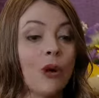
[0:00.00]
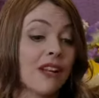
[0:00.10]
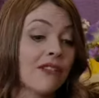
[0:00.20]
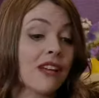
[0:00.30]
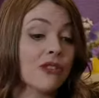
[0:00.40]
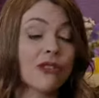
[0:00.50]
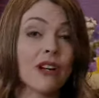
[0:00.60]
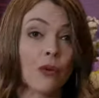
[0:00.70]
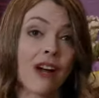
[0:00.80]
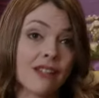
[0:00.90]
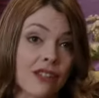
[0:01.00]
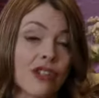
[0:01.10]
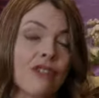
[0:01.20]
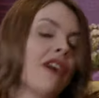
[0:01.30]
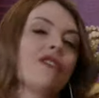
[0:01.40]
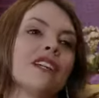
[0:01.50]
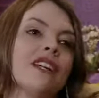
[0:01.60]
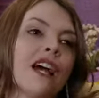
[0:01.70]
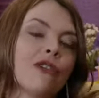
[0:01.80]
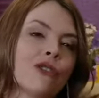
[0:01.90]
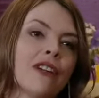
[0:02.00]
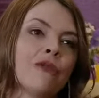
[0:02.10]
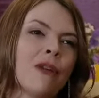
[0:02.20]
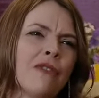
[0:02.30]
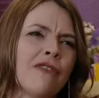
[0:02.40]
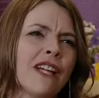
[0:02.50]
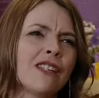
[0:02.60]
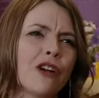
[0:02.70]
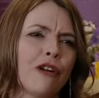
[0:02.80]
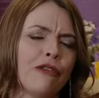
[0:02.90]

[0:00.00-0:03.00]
Well, if that's true, why isn't she round here now trying to rip my face